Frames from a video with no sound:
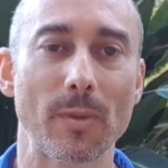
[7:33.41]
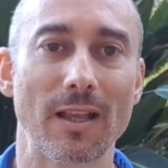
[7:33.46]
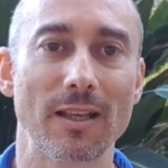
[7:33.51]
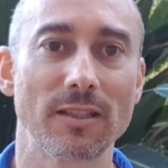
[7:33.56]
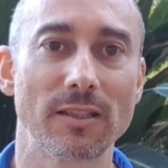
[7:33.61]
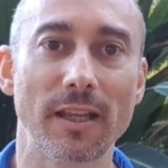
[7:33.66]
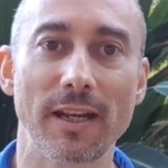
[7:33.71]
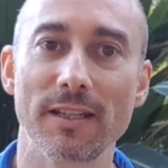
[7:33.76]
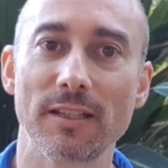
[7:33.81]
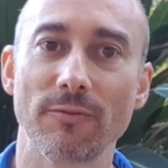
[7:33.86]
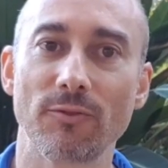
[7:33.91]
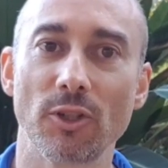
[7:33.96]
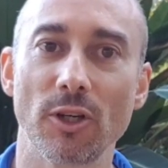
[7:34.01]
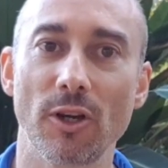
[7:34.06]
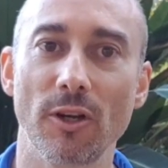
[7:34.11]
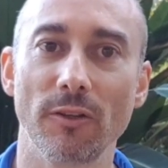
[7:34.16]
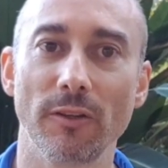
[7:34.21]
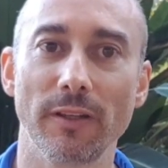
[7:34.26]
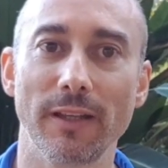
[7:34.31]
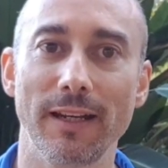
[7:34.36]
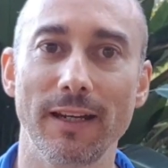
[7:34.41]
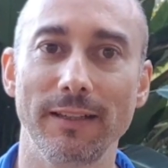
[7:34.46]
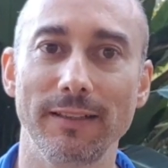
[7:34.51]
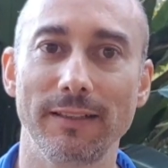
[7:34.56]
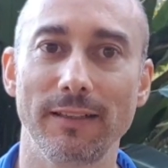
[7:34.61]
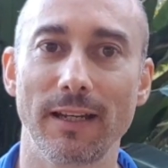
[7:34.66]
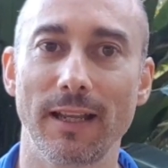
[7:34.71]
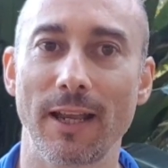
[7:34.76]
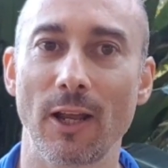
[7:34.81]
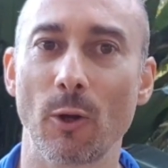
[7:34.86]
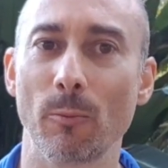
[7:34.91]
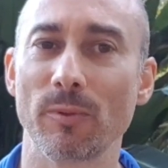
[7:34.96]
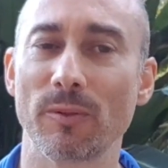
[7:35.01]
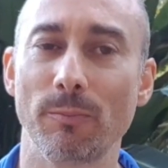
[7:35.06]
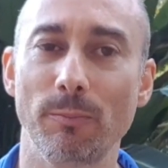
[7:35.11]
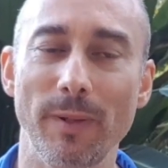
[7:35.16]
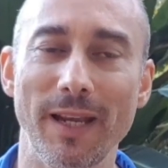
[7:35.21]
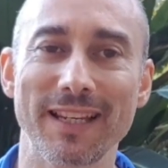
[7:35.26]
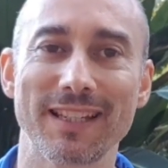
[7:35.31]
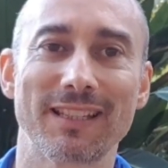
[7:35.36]
Studies have shown that it helps
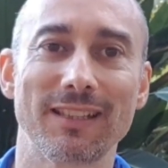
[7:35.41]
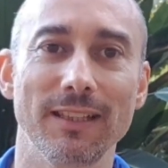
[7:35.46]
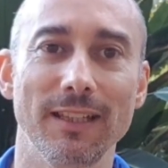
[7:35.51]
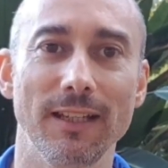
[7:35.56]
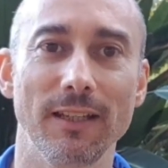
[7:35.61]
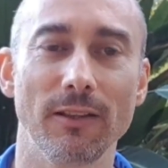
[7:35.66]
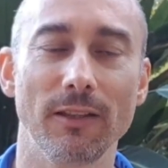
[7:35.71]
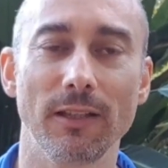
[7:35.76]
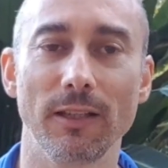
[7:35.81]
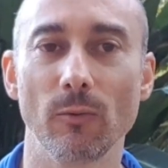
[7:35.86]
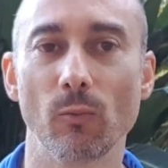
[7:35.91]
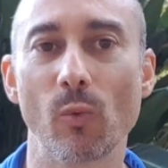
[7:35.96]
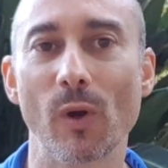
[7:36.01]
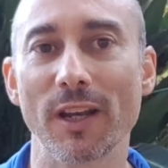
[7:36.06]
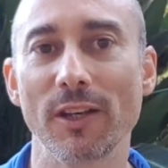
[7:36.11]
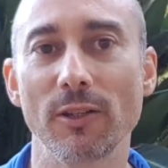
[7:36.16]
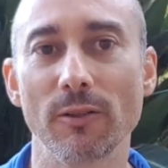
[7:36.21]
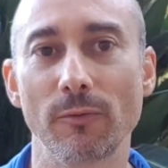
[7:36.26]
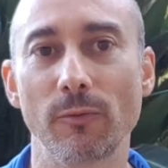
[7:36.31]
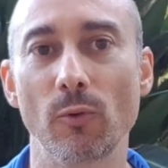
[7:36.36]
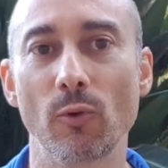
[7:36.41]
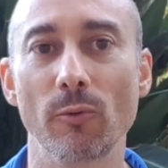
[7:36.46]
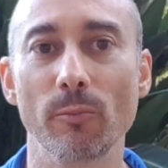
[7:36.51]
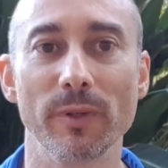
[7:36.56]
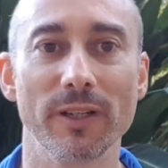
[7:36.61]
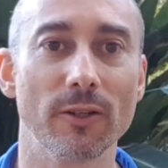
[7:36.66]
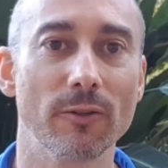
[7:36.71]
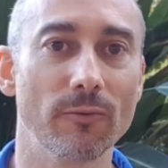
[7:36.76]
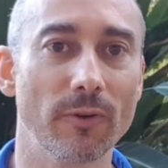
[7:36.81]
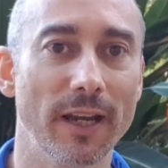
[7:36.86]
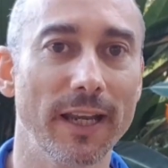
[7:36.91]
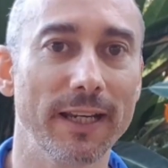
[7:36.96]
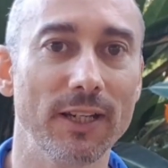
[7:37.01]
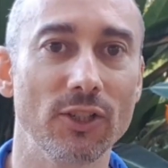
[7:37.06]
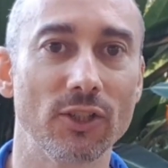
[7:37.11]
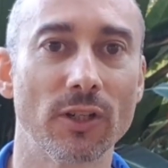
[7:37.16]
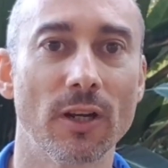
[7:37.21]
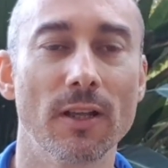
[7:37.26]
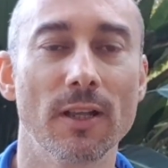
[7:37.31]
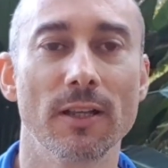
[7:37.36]
best in the 1 to 4 minute
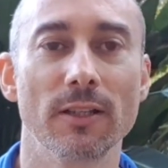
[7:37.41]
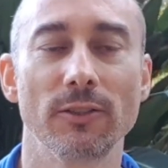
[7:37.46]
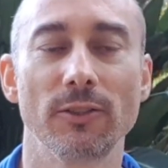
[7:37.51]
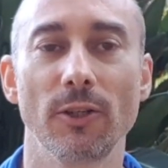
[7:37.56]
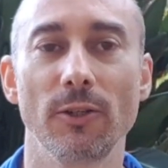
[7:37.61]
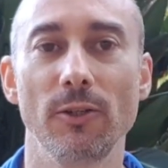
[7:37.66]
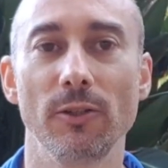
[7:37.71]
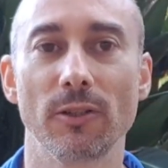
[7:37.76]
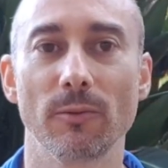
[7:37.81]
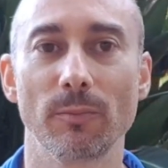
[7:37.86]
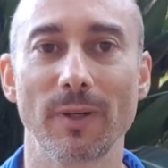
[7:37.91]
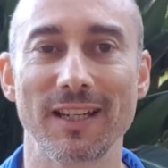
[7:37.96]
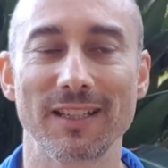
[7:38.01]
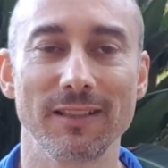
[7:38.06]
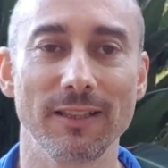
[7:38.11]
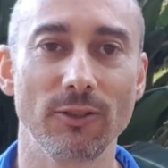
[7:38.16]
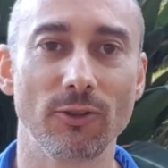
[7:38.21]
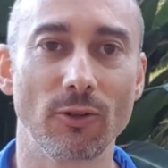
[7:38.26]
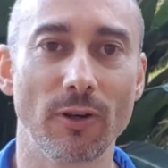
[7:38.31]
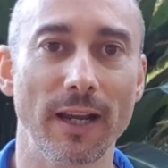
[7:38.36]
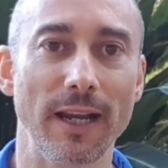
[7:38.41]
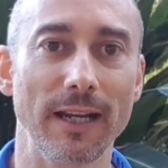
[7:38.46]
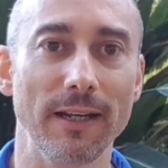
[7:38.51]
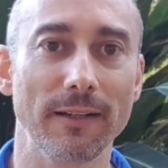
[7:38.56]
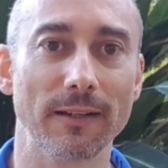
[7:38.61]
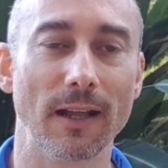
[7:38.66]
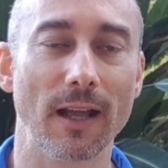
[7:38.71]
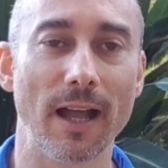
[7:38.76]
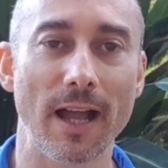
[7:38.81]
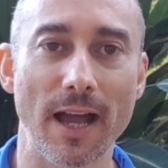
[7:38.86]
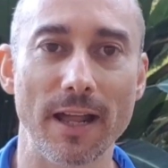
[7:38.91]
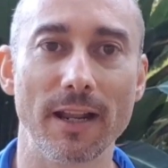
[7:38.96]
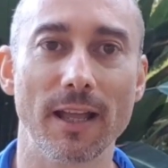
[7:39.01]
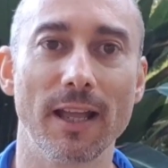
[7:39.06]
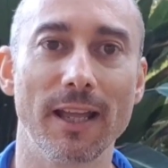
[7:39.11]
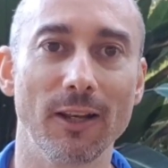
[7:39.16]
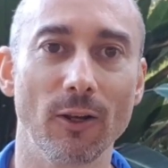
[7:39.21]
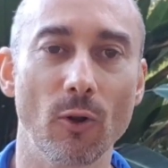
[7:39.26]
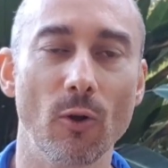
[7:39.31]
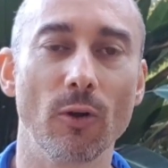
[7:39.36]
range, so you can basically train harder
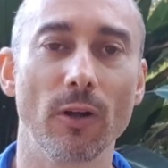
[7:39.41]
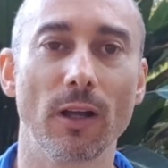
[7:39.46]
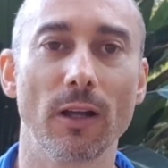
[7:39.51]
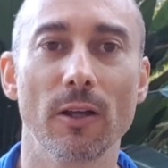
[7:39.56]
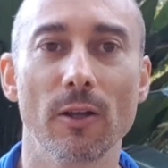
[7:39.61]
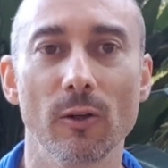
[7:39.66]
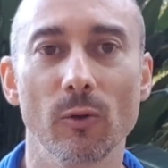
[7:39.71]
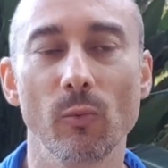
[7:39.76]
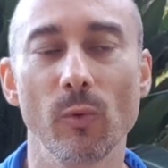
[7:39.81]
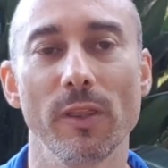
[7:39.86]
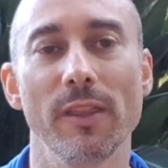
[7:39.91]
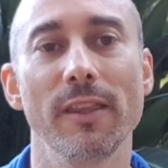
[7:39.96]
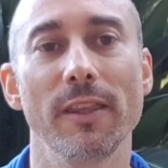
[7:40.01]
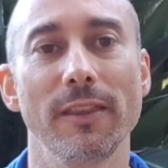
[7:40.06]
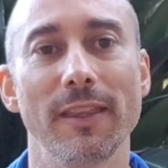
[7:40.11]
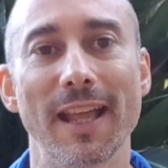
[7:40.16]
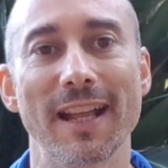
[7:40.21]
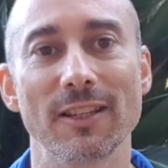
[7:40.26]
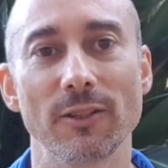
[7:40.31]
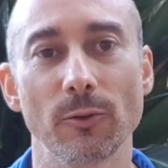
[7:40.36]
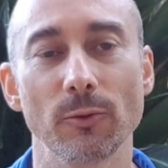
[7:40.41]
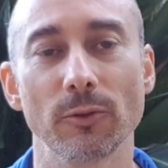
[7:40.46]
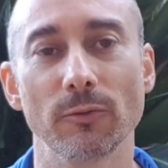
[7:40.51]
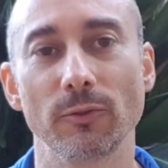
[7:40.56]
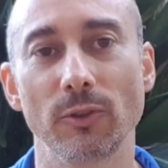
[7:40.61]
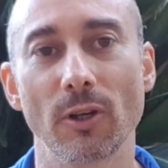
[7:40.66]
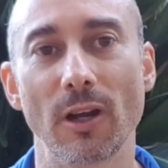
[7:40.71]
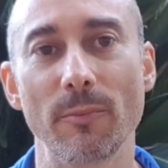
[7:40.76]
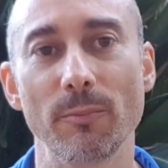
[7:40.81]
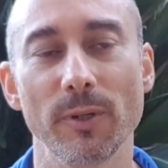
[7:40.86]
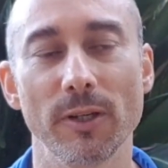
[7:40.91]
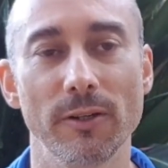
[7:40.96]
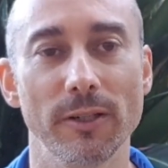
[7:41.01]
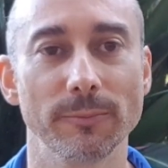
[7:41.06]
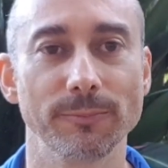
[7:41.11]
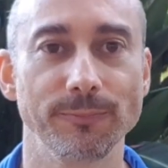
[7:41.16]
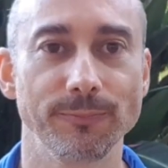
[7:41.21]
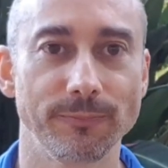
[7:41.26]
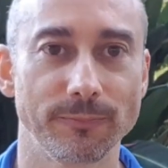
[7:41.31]
and longer within that sort of time period.